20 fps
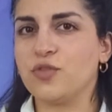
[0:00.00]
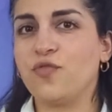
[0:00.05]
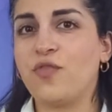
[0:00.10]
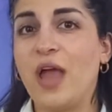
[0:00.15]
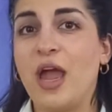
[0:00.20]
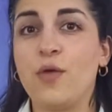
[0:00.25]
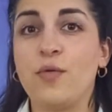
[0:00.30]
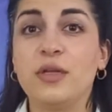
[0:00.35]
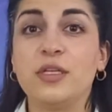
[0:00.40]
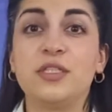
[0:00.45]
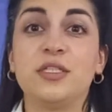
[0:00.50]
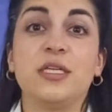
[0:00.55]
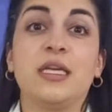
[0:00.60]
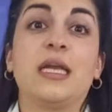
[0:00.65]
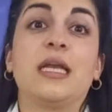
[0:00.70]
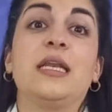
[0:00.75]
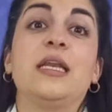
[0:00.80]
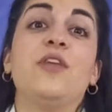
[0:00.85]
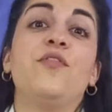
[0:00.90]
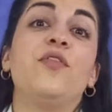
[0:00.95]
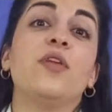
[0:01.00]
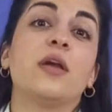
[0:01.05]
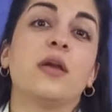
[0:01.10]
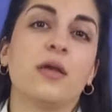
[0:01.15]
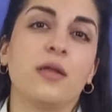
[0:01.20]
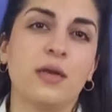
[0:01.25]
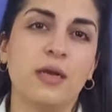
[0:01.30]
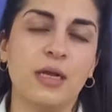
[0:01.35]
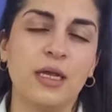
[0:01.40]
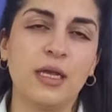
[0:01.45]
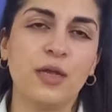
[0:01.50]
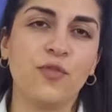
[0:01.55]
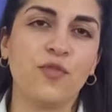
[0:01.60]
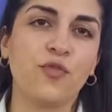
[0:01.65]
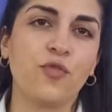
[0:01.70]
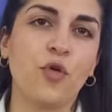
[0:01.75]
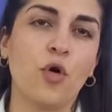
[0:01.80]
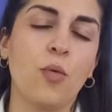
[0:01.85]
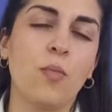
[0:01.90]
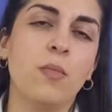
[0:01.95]
varied significantly
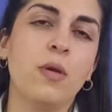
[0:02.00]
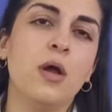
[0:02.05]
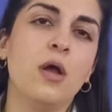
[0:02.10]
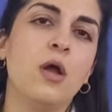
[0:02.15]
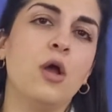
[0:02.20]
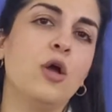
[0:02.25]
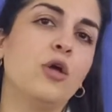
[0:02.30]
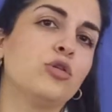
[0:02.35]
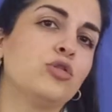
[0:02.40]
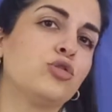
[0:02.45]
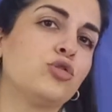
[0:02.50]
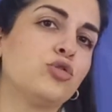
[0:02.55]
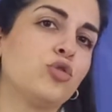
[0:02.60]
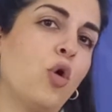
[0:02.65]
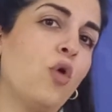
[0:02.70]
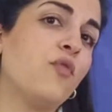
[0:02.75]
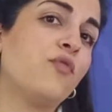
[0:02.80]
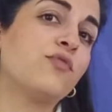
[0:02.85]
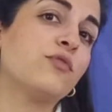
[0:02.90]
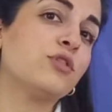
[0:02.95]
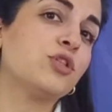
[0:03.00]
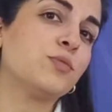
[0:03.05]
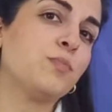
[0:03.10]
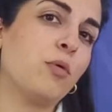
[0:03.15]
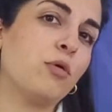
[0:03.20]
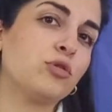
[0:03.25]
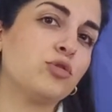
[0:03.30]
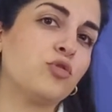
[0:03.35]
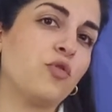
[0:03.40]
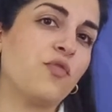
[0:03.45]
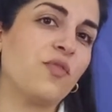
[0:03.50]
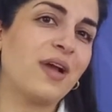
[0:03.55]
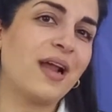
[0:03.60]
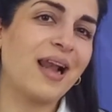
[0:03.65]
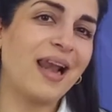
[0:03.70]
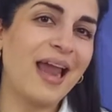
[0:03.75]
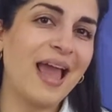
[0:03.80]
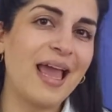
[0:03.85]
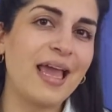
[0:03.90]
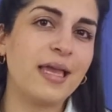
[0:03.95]
from soft spots of
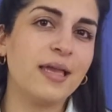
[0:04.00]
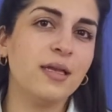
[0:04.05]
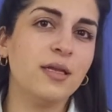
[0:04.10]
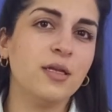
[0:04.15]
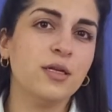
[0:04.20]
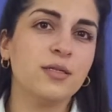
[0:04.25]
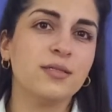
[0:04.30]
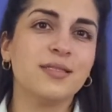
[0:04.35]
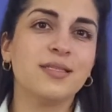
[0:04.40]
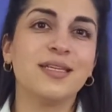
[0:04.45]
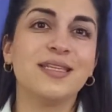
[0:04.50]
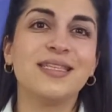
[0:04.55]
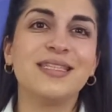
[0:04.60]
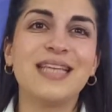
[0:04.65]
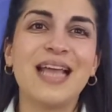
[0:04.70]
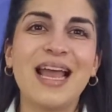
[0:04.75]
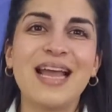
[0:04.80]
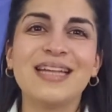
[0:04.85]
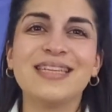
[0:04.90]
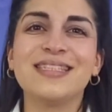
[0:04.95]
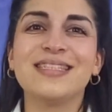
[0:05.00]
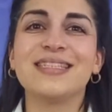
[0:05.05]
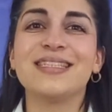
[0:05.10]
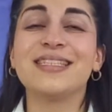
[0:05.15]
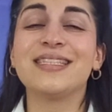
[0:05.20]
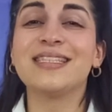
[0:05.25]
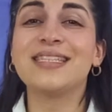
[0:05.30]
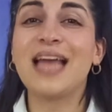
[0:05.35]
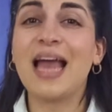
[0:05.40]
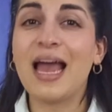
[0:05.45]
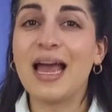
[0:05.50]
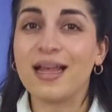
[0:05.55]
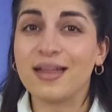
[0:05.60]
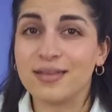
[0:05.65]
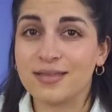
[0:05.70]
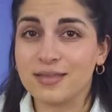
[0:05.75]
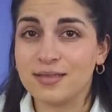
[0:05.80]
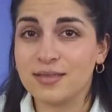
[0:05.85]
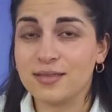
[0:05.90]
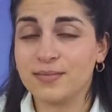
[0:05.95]
clay to dense
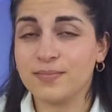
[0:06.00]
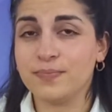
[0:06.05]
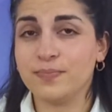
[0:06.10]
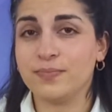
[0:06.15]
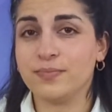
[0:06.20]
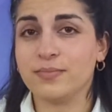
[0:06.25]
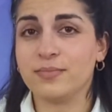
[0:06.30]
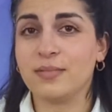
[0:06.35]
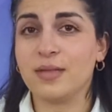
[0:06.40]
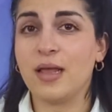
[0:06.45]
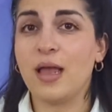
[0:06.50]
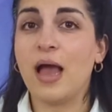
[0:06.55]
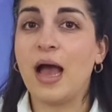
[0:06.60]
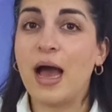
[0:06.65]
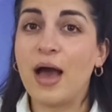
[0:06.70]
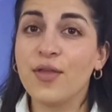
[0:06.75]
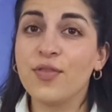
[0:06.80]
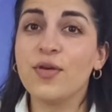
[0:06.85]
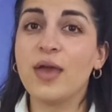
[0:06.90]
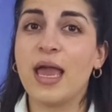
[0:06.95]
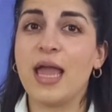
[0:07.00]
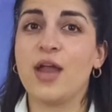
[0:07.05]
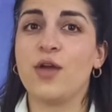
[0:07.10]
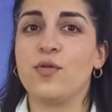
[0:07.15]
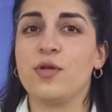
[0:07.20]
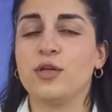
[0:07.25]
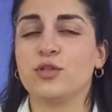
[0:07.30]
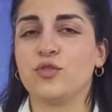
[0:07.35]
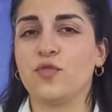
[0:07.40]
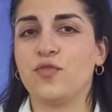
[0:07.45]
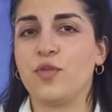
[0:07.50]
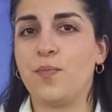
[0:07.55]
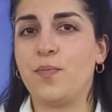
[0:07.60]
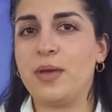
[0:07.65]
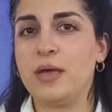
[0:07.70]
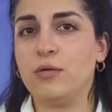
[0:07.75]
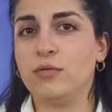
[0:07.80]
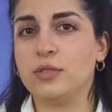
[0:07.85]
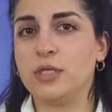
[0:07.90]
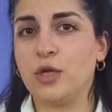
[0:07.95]
sand. Other areas of the
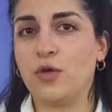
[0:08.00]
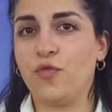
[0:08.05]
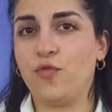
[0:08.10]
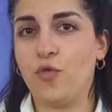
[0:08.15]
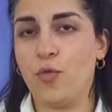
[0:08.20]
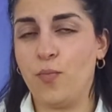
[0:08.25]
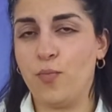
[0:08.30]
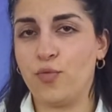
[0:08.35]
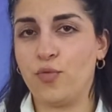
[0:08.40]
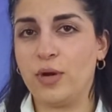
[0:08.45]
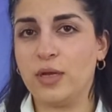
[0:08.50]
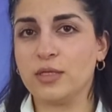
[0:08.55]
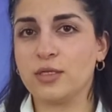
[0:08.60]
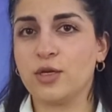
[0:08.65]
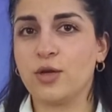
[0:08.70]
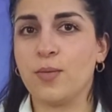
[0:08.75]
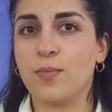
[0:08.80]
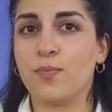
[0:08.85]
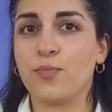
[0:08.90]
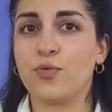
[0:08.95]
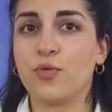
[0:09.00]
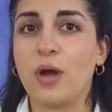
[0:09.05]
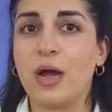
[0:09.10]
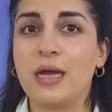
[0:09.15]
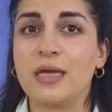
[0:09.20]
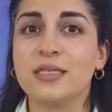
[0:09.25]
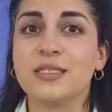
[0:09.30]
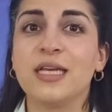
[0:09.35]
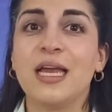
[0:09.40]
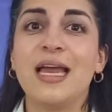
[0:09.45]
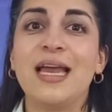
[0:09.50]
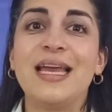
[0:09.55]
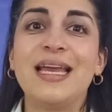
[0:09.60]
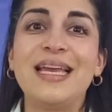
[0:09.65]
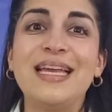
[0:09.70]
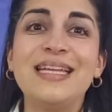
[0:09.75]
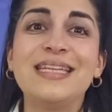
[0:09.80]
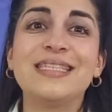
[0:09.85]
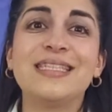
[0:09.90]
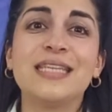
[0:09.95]
building footprint comprise
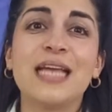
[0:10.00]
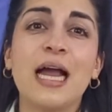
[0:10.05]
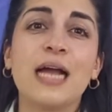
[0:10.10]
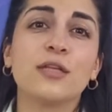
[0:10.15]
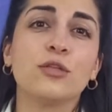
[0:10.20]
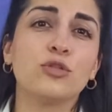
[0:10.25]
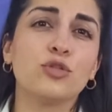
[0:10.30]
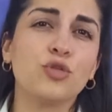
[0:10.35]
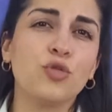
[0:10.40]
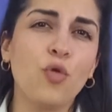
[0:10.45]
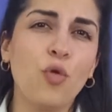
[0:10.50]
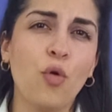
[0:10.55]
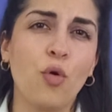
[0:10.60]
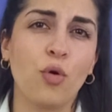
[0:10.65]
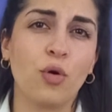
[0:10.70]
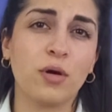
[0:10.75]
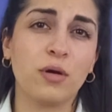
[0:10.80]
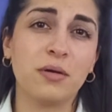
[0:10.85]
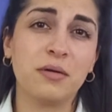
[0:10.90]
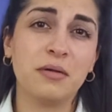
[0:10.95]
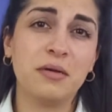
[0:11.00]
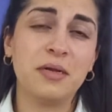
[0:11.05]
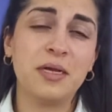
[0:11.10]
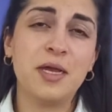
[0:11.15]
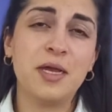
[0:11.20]
intact chalk.